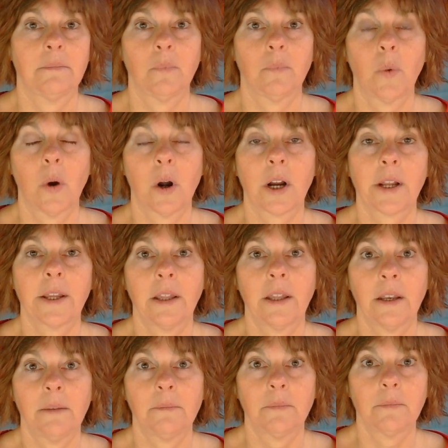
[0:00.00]
work
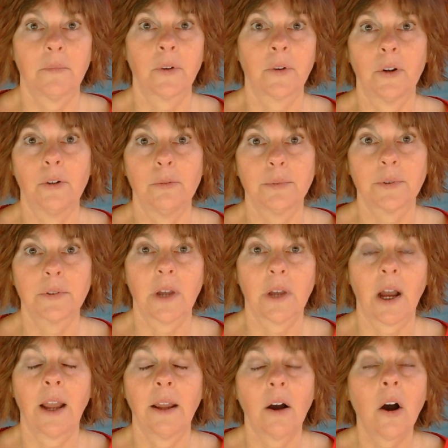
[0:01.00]
in groups.
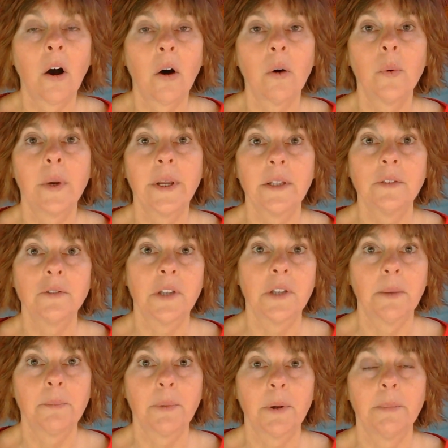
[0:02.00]
I always
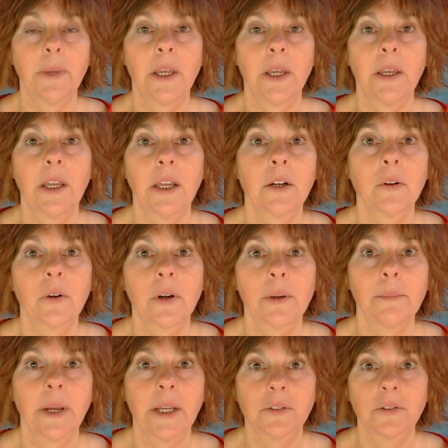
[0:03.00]
implement
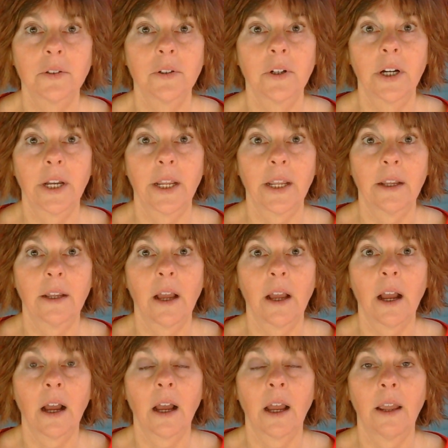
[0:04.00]
inquiry-based learning.
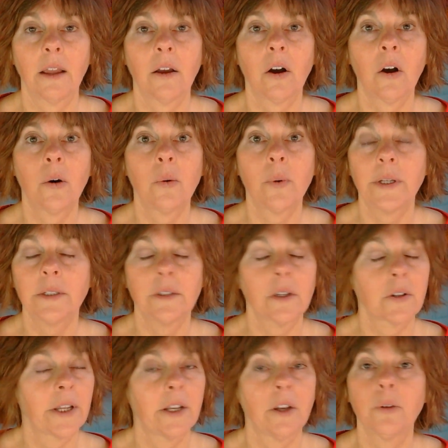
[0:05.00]

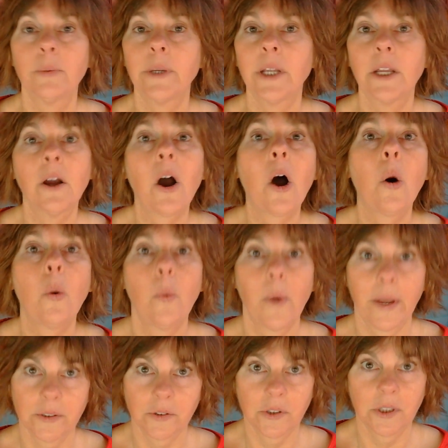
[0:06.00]
Okay, nobody
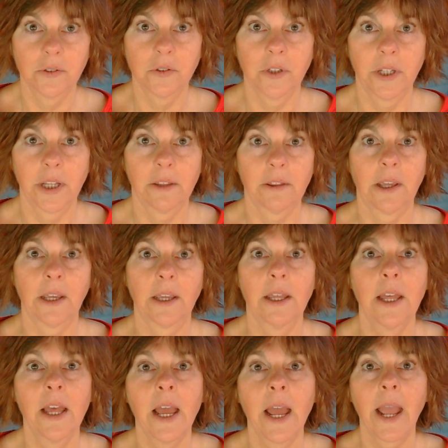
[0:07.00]
always does anything.
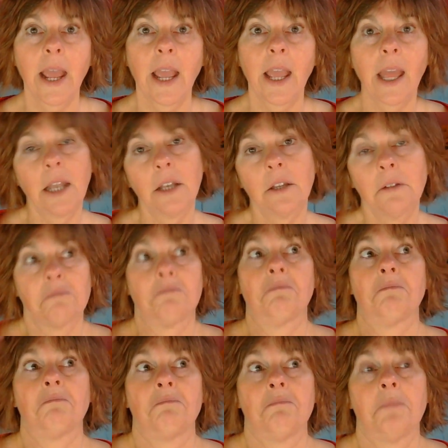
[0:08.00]
And
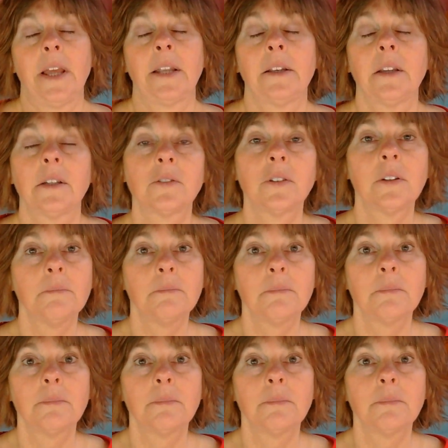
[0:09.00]
it doesn't